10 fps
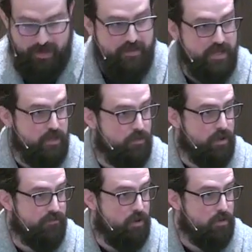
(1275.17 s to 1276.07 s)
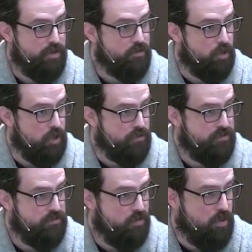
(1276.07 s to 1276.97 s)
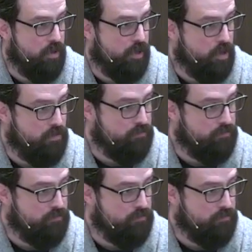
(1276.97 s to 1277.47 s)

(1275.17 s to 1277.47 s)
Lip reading: that you have already learned long ago.